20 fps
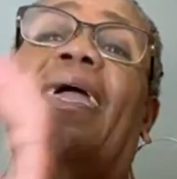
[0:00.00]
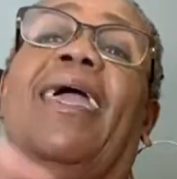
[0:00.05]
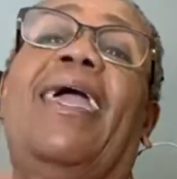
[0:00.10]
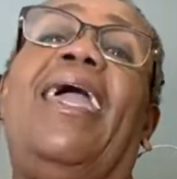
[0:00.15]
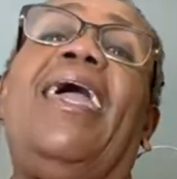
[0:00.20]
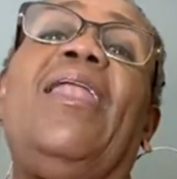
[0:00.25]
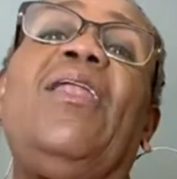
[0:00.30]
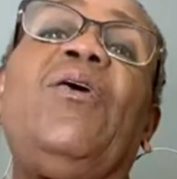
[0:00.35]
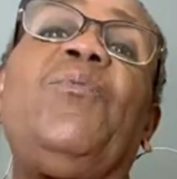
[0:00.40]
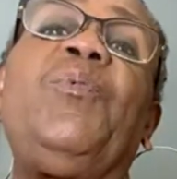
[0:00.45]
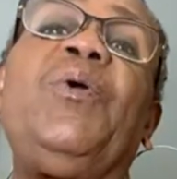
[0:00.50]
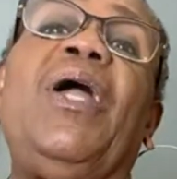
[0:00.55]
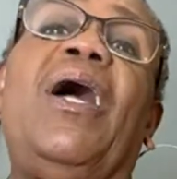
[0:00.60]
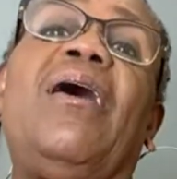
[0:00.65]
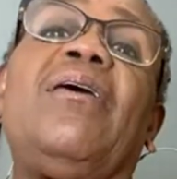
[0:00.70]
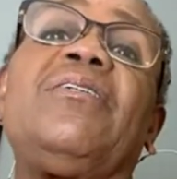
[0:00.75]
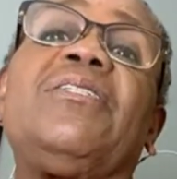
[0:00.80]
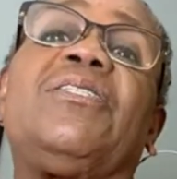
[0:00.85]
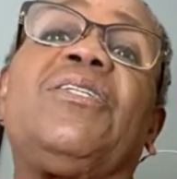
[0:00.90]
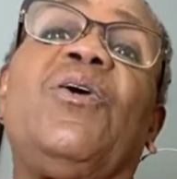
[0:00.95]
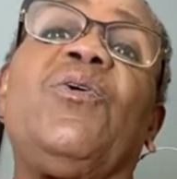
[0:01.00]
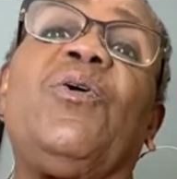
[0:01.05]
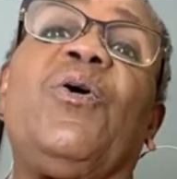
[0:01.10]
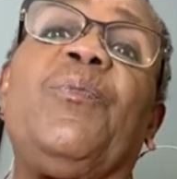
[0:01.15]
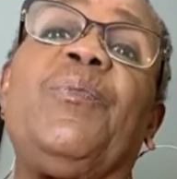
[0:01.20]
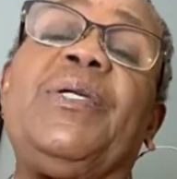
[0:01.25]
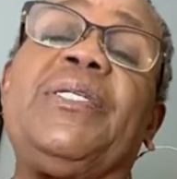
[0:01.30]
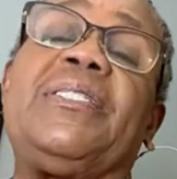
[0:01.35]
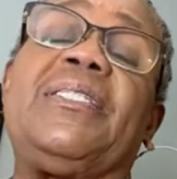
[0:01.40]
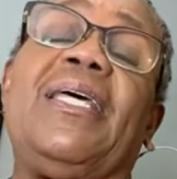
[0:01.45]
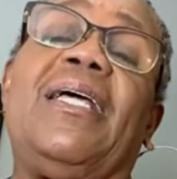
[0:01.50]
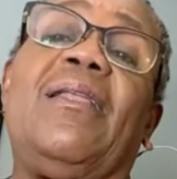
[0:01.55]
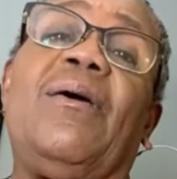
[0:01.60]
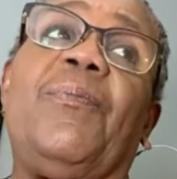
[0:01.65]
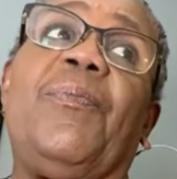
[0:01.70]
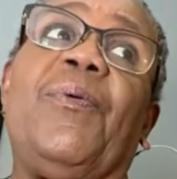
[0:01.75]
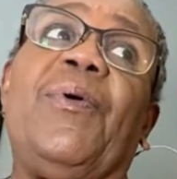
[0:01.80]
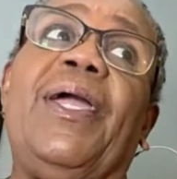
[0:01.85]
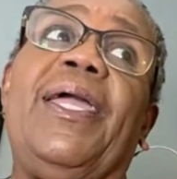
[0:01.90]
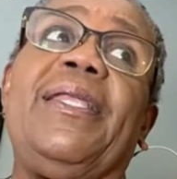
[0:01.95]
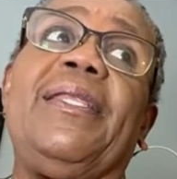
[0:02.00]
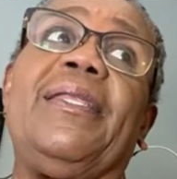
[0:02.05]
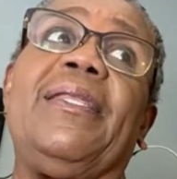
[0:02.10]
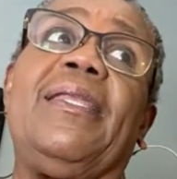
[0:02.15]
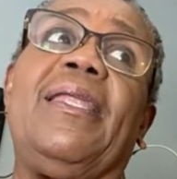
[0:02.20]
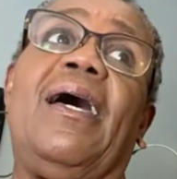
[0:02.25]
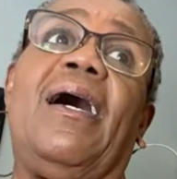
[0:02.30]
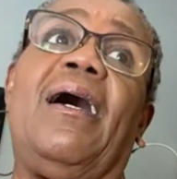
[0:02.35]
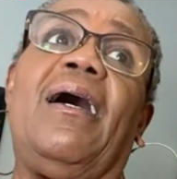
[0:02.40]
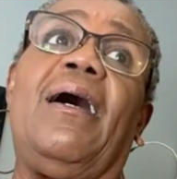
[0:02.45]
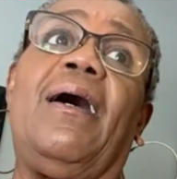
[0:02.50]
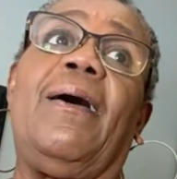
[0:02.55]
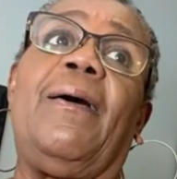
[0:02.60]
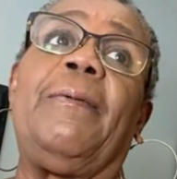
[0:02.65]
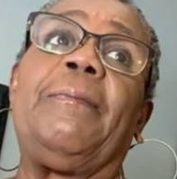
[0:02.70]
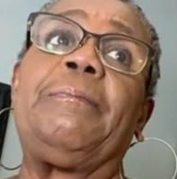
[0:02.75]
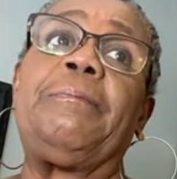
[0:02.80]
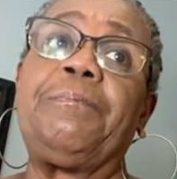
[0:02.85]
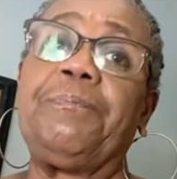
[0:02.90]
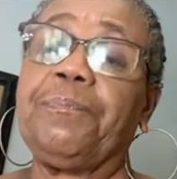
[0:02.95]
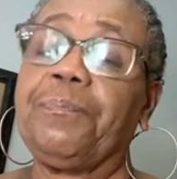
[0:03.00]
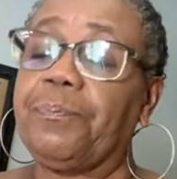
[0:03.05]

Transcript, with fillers: And we also going to be celebrating um,